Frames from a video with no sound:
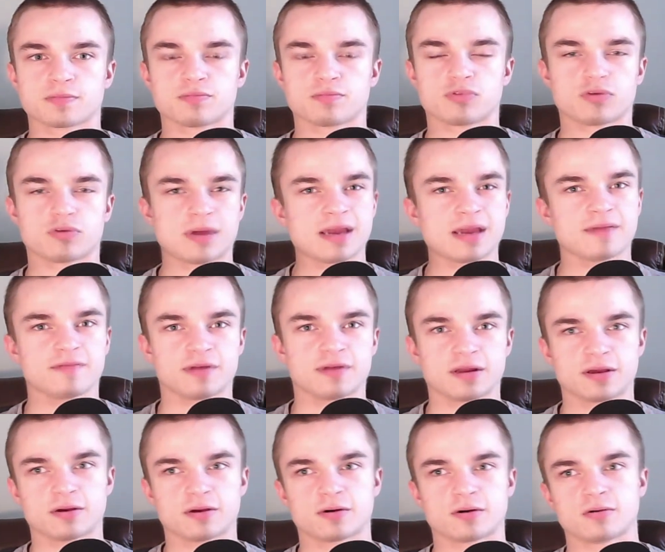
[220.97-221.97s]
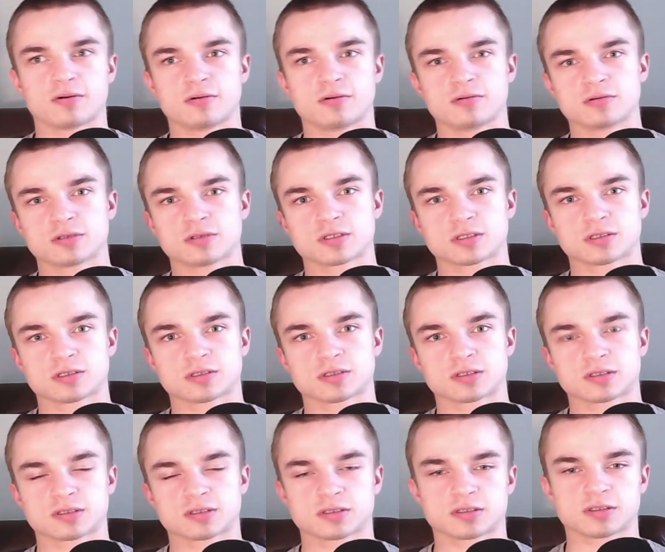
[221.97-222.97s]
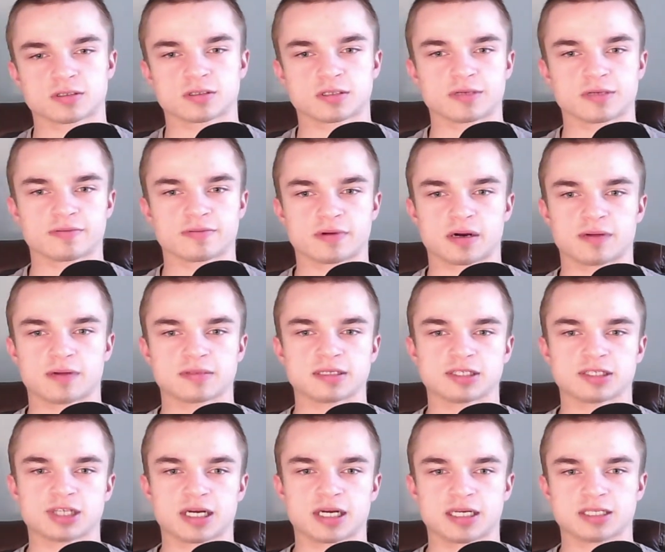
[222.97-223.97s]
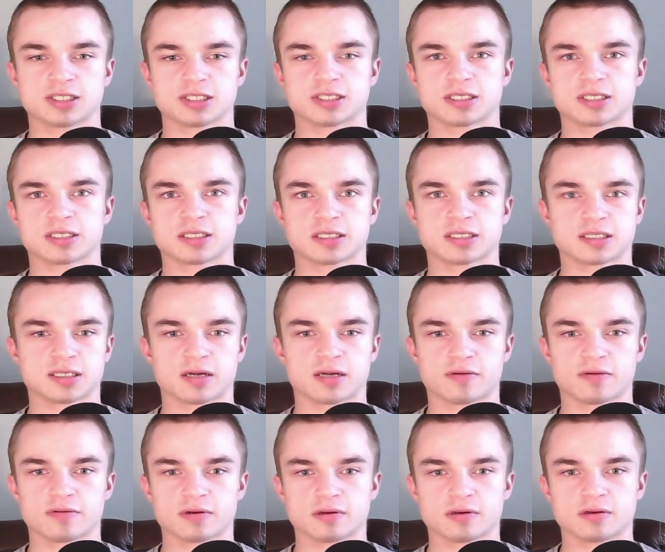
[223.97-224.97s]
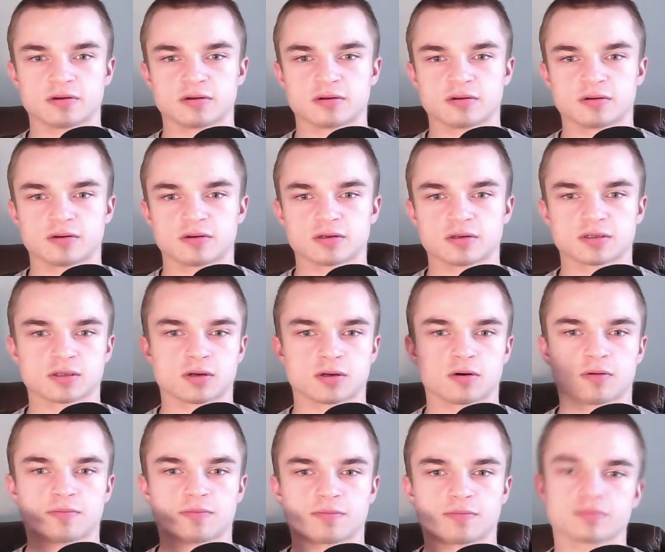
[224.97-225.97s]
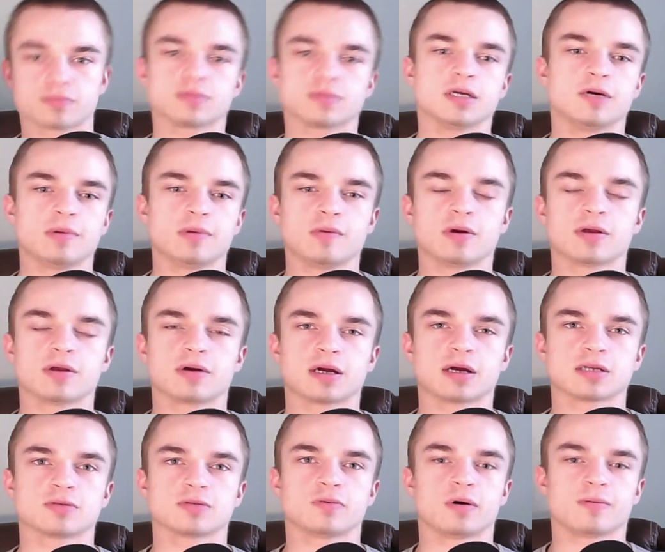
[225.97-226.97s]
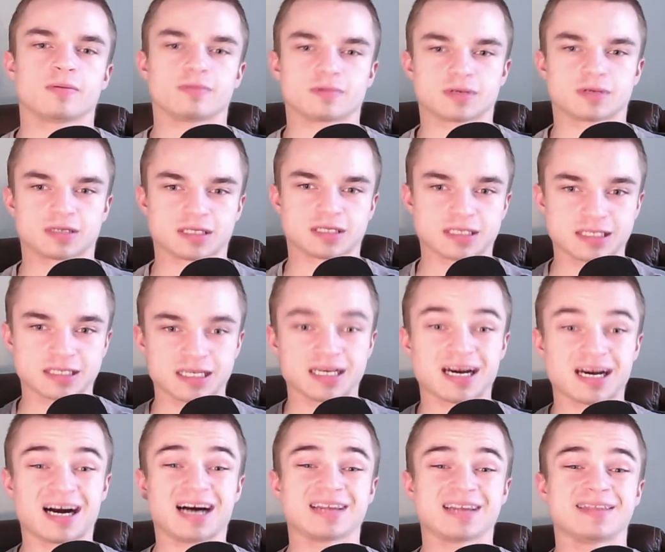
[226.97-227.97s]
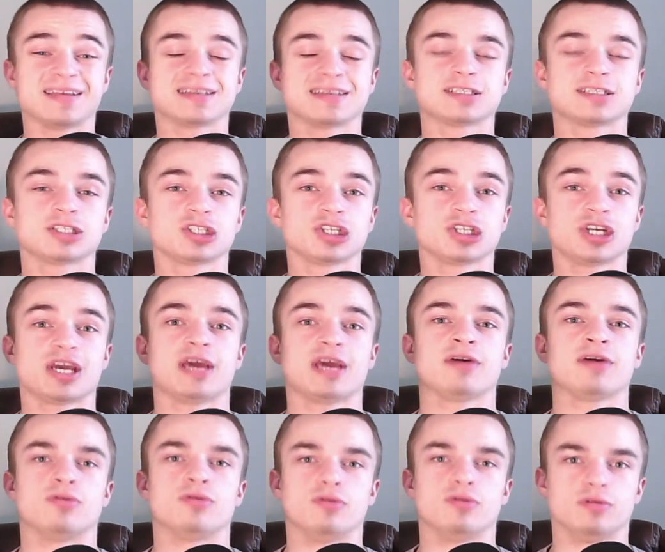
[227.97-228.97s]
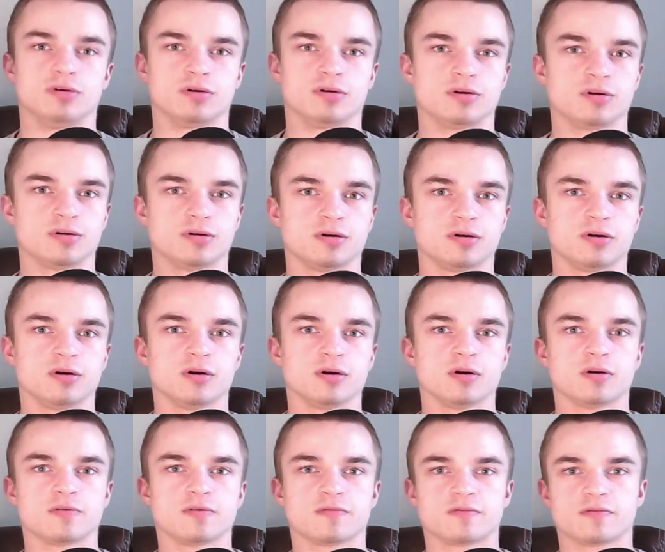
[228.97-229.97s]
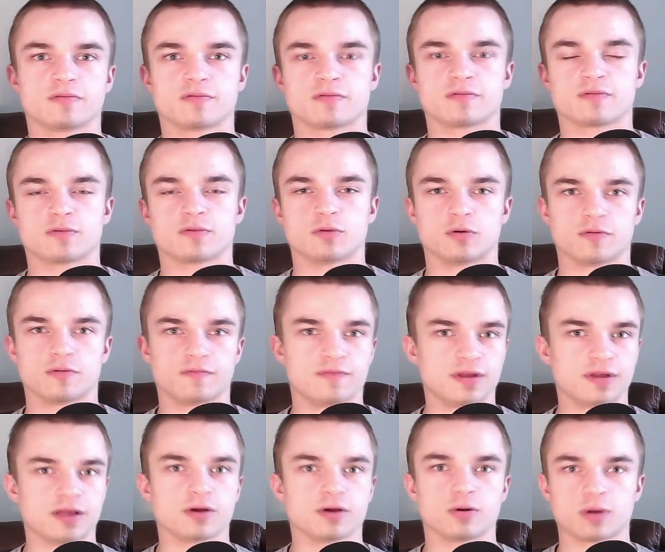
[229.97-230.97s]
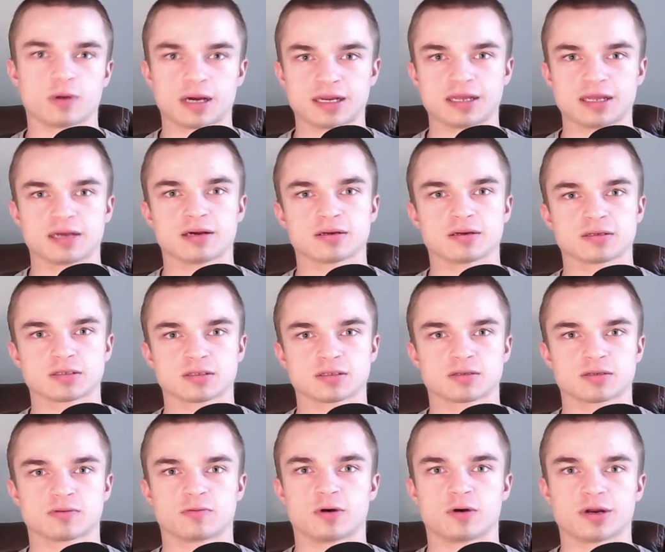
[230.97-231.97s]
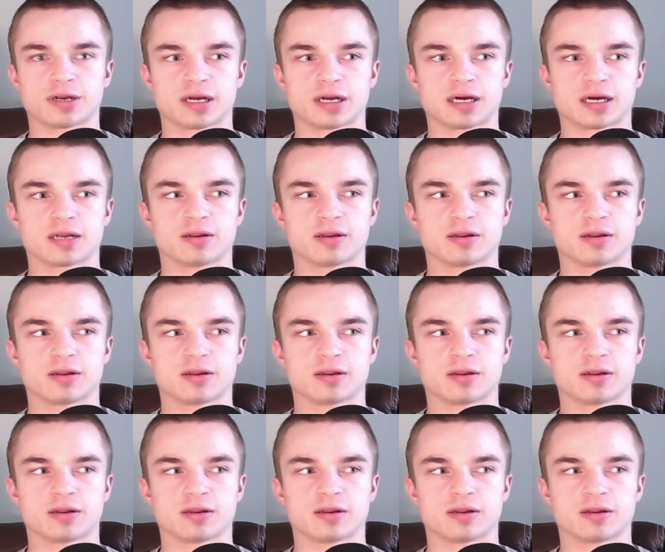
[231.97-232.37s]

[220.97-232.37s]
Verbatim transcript: Prank videos, different obviously challenges and stuff. So tell me what you guys want to see on this channel for video ideas and whatnot.